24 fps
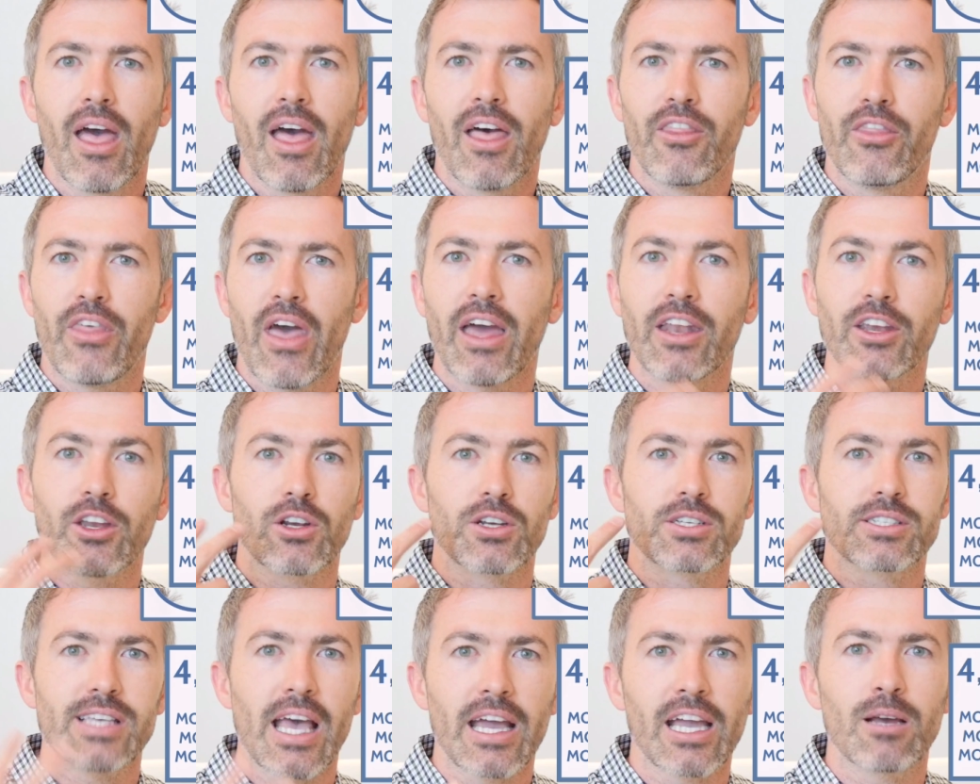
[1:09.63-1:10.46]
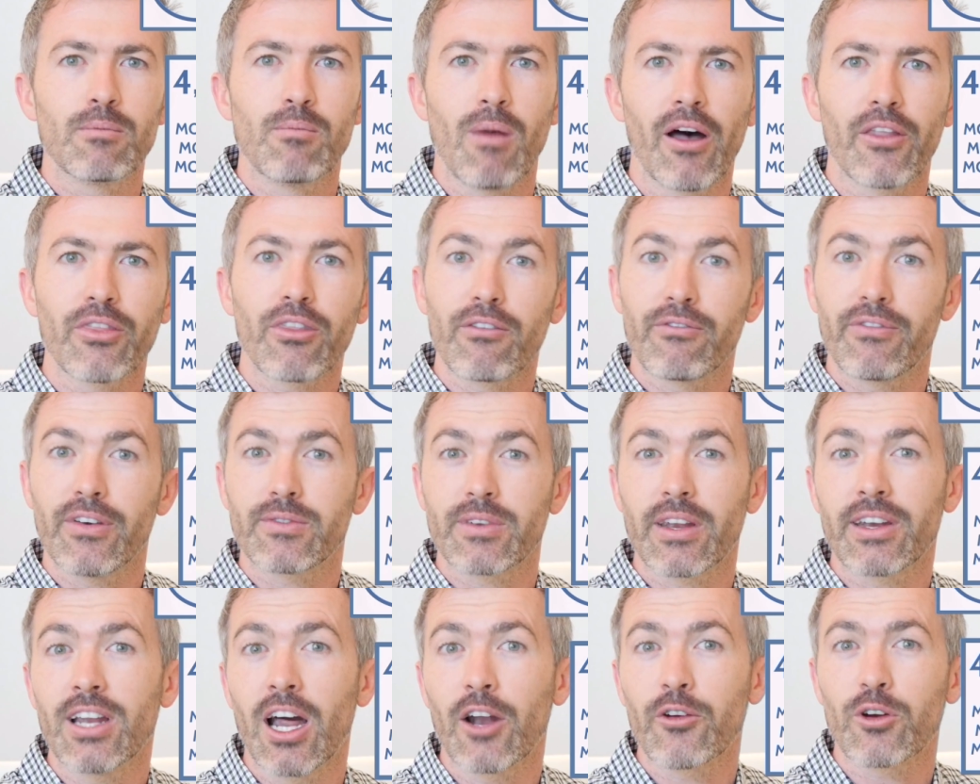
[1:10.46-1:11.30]
Then your second month at
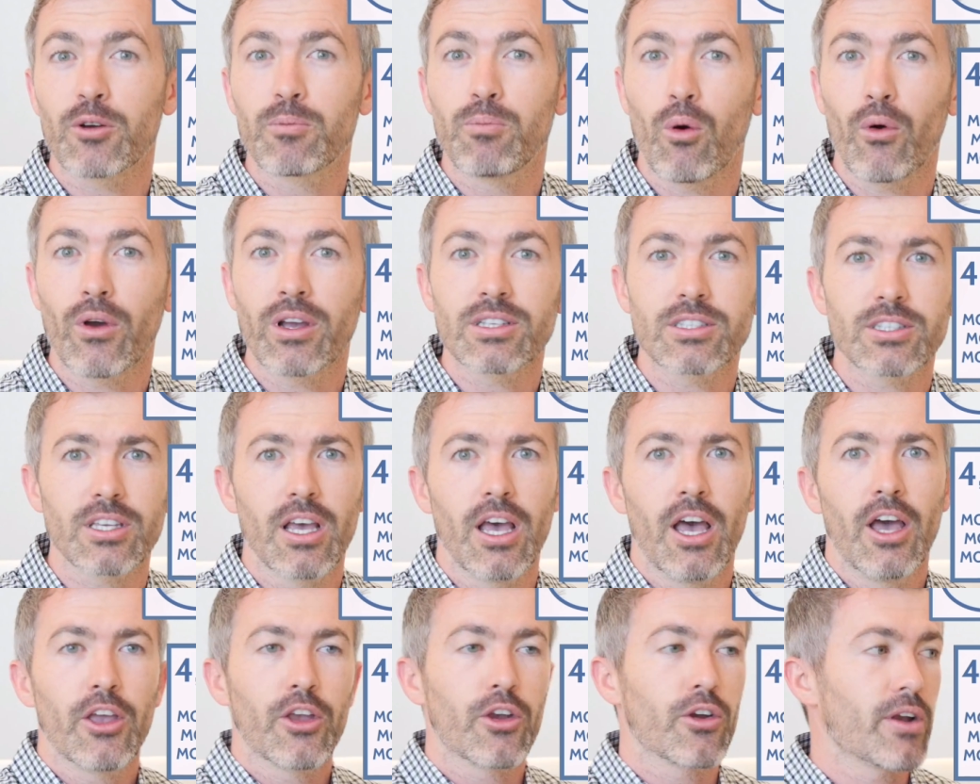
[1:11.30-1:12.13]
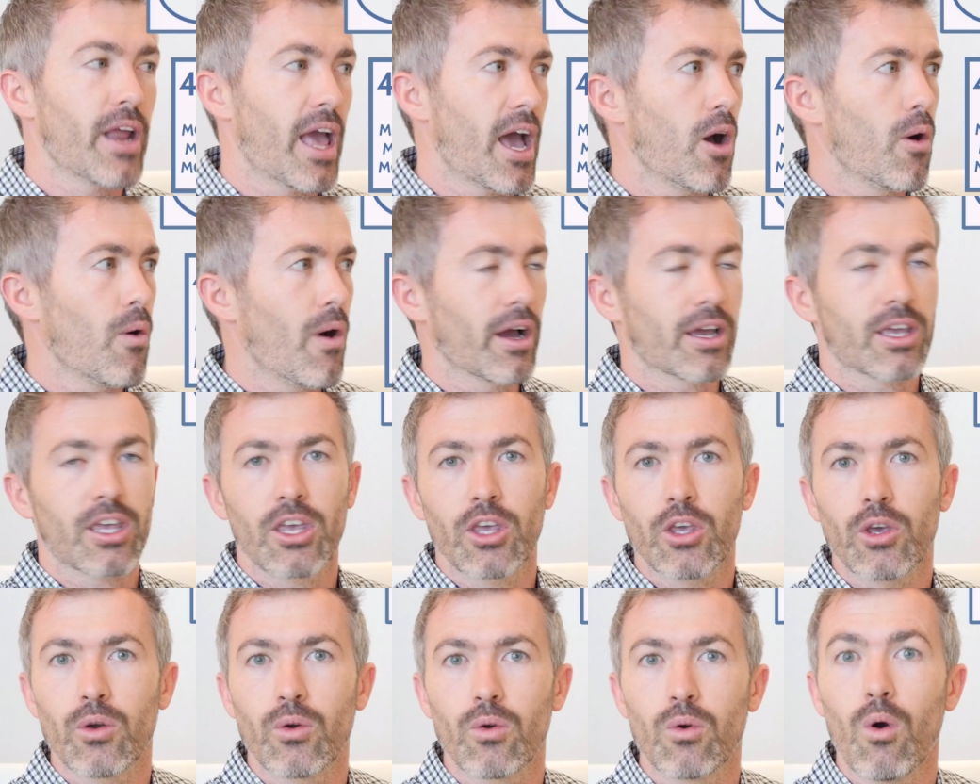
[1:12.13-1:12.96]
1,500 points, you're now a
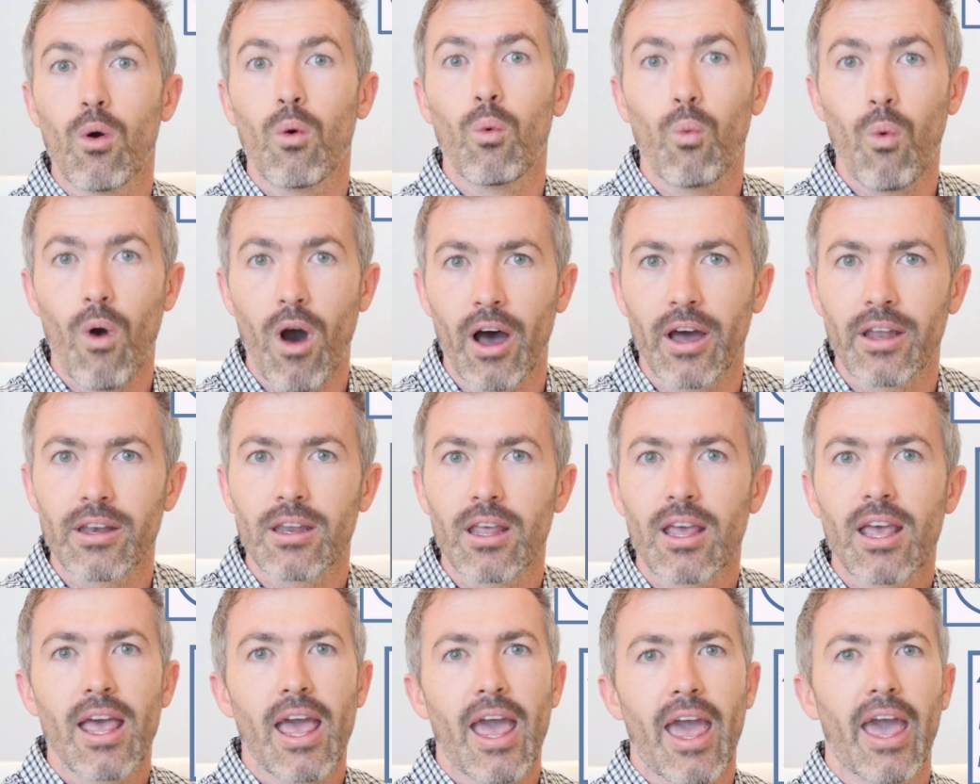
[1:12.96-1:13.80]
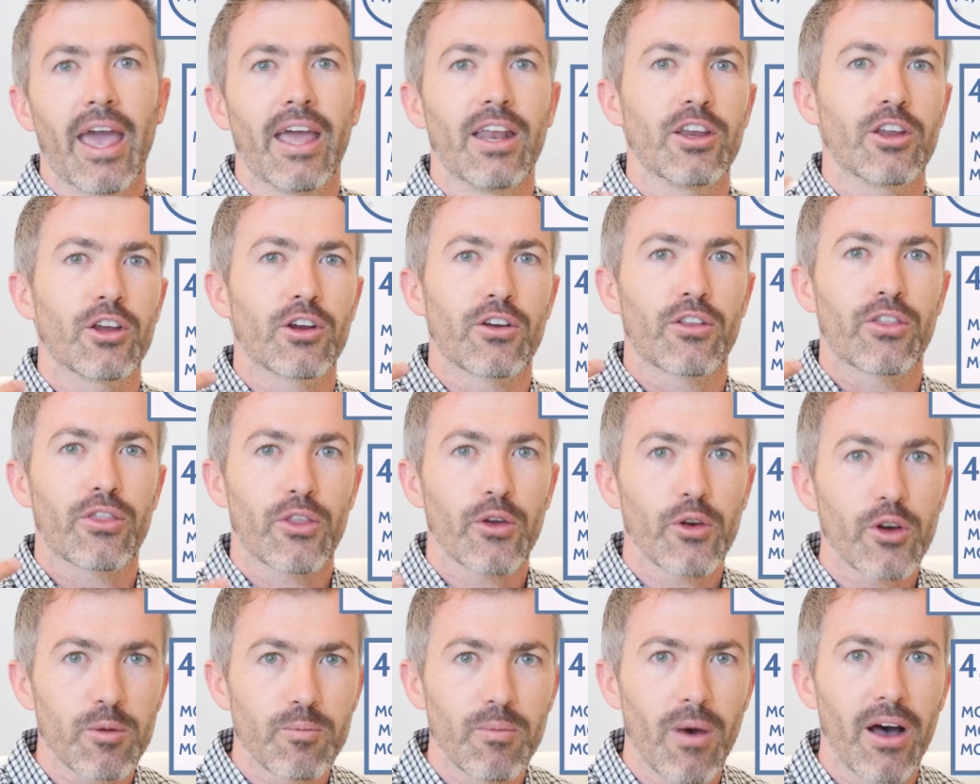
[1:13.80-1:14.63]
Q1, and your
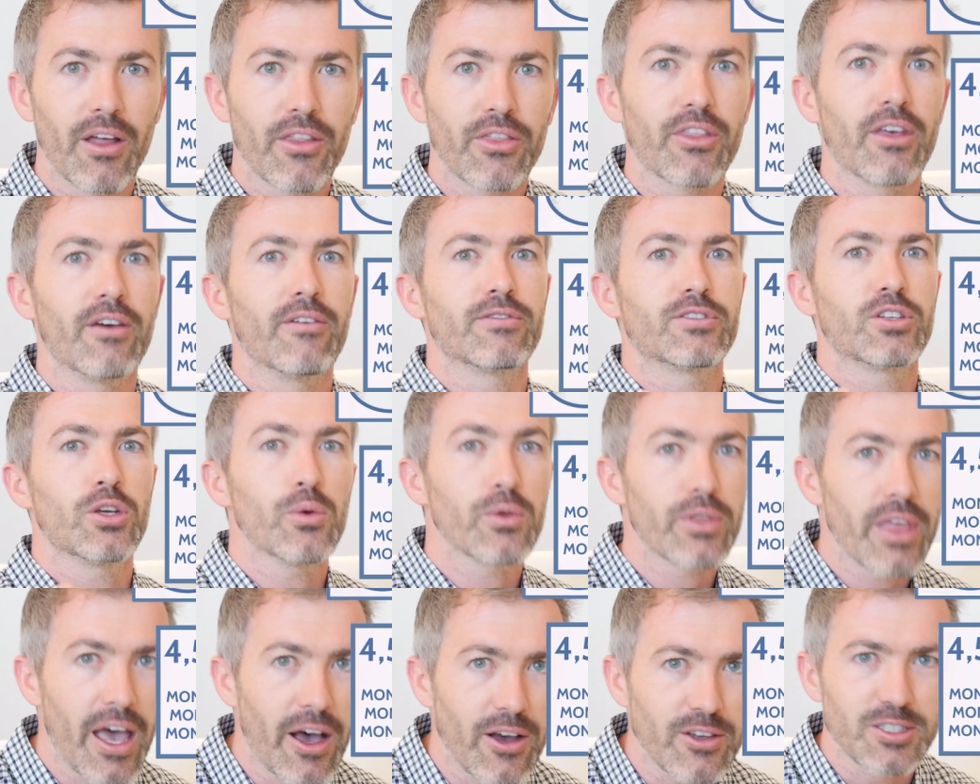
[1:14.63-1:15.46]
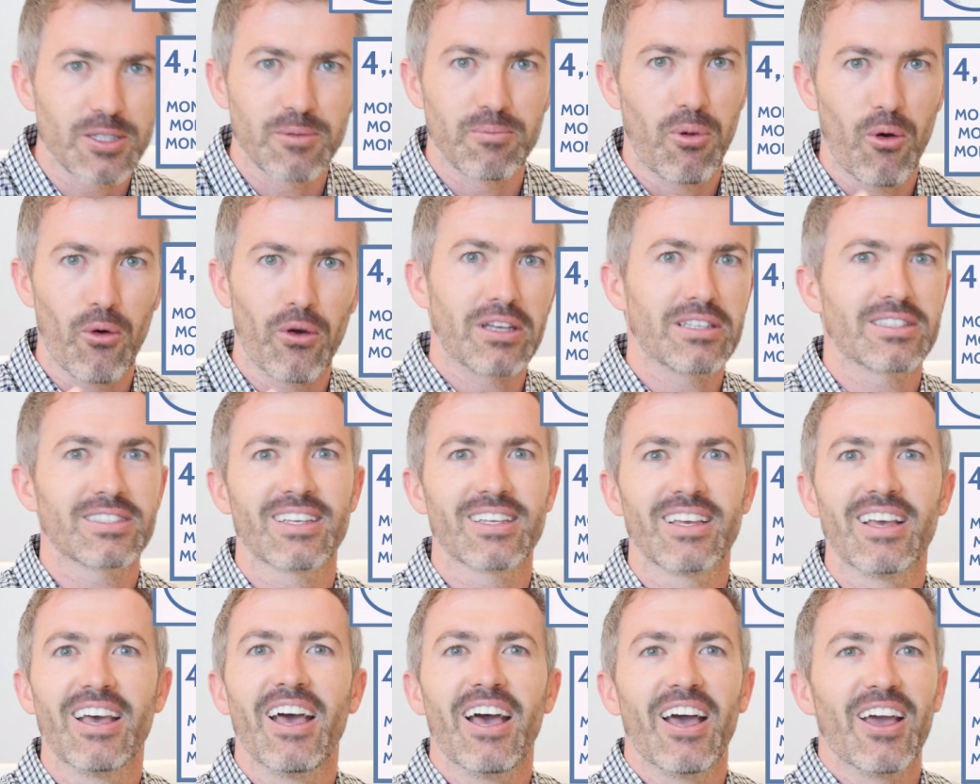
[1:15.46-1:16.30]
third month of 2,000 points,
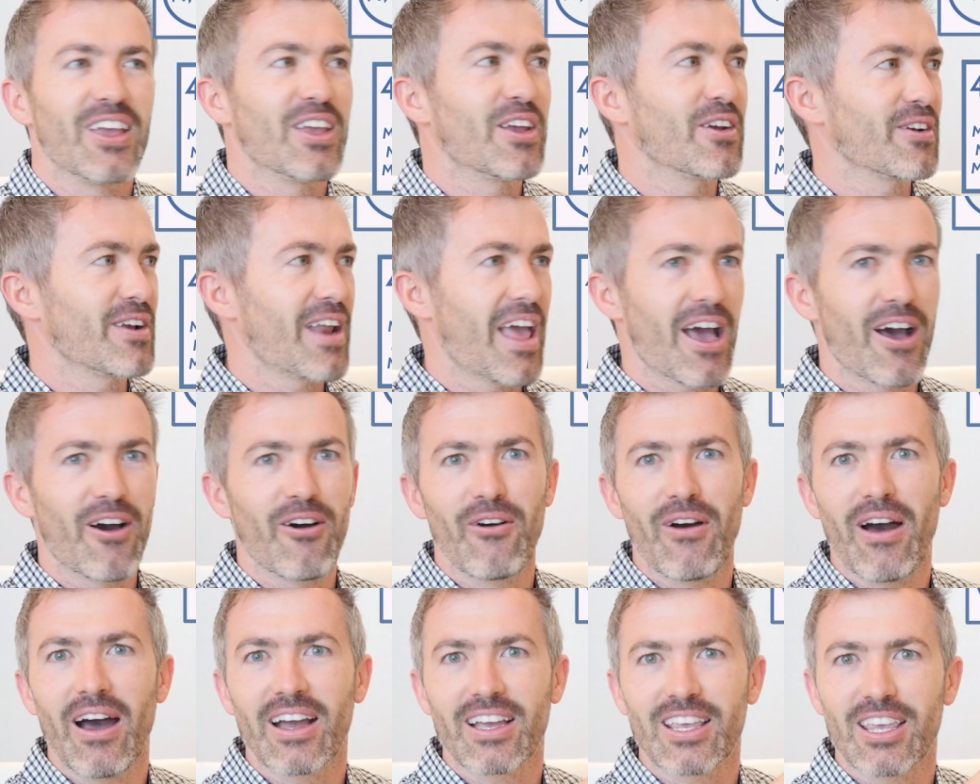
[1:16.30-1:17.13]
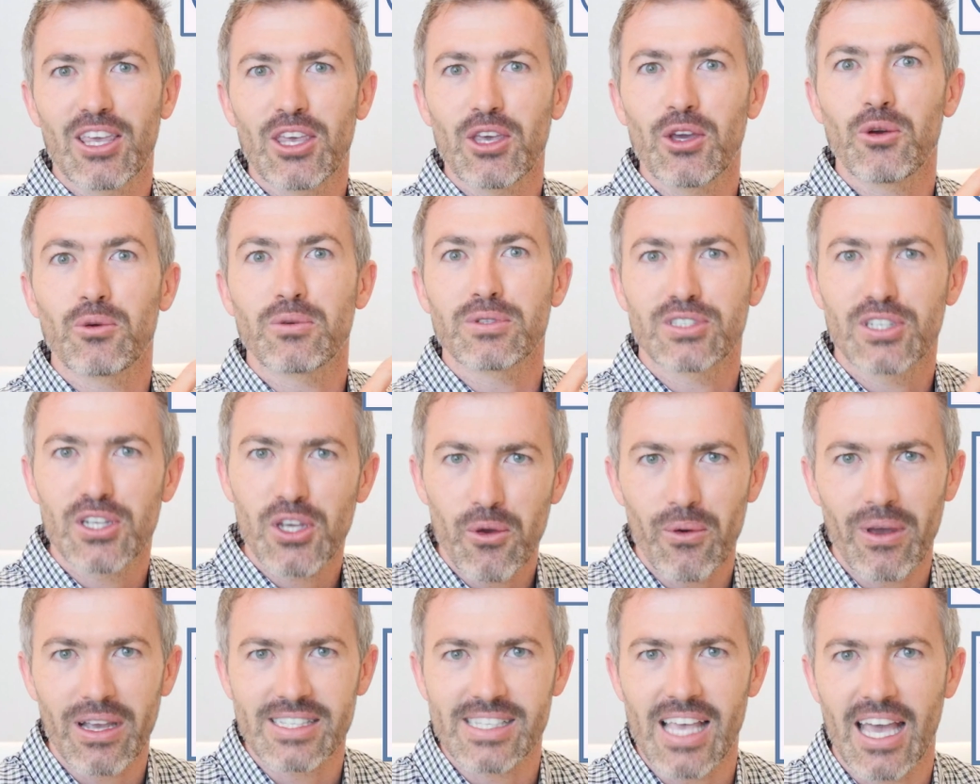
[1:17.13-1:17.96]
you're now a Q2
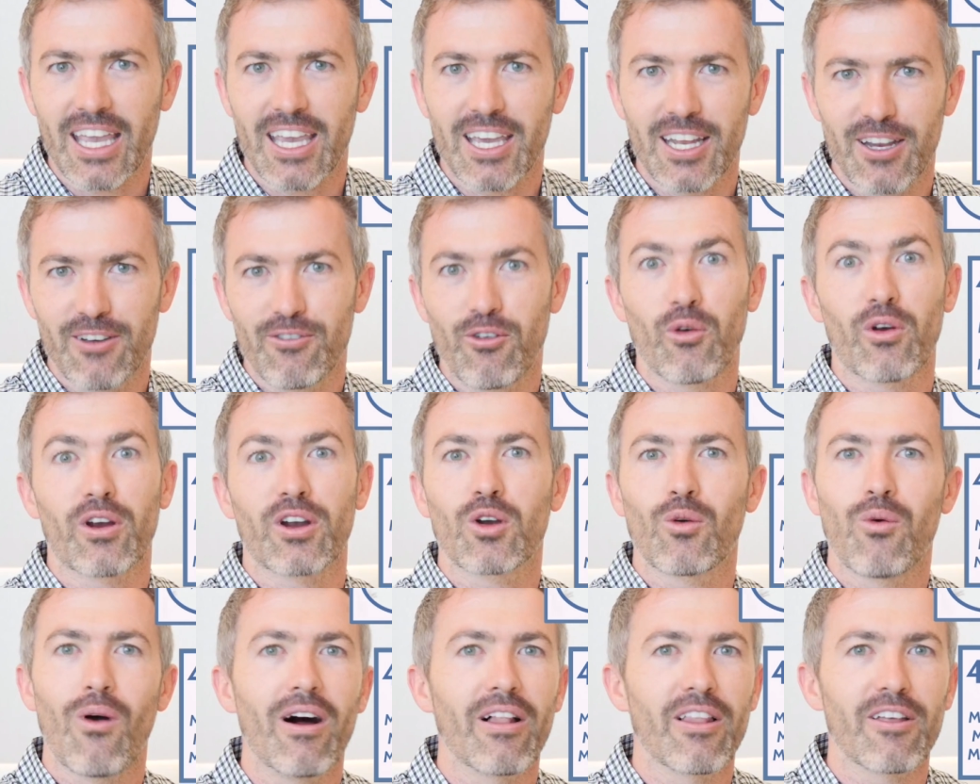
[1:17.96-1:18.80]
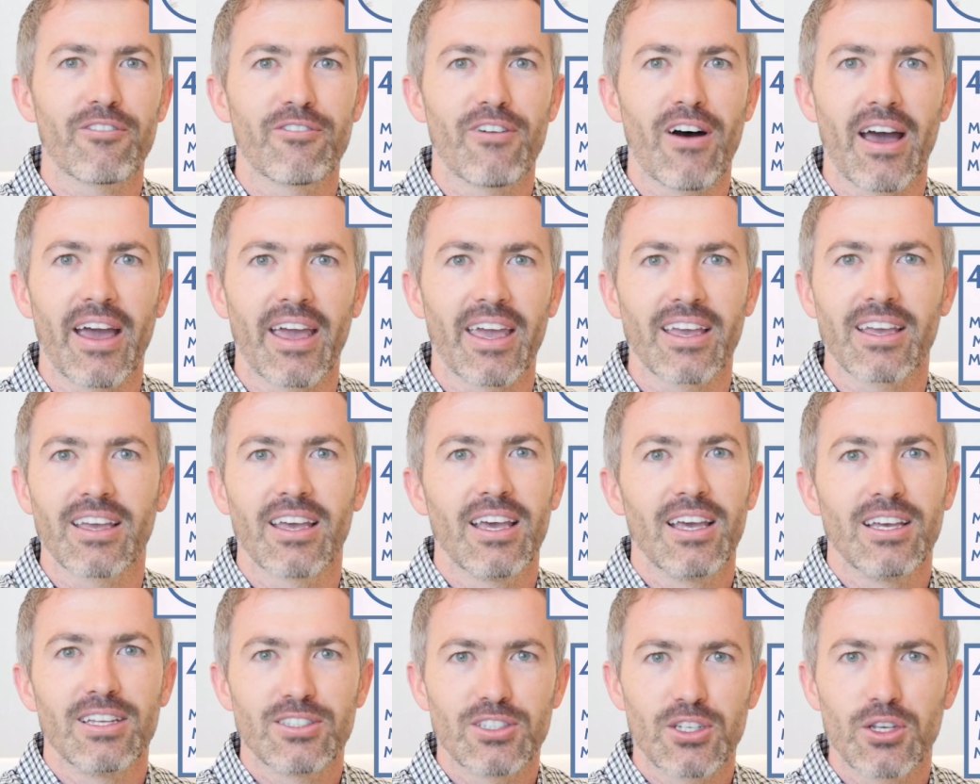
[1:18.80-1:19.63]
executive or a qualifying
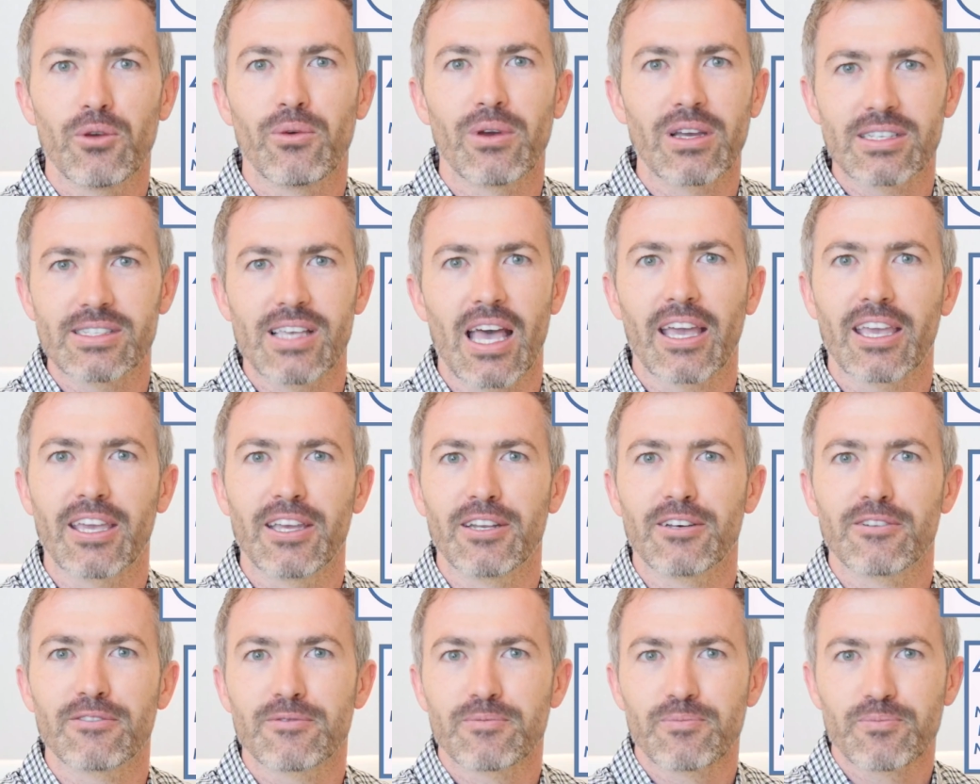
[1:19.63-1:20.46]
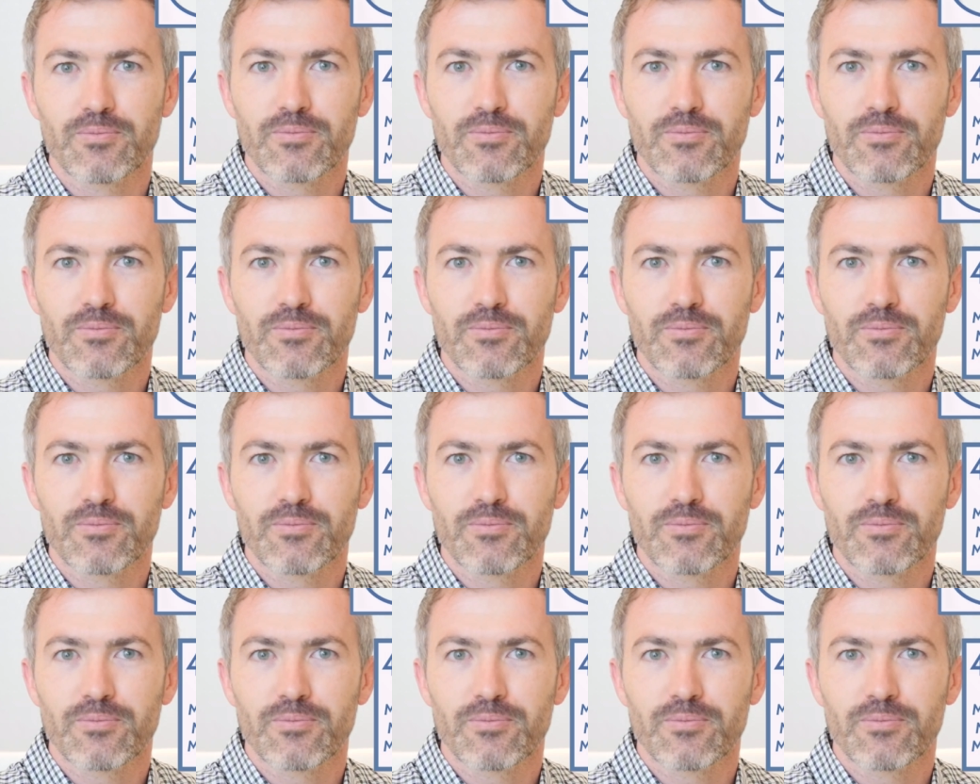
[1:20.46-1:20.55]
2 executive.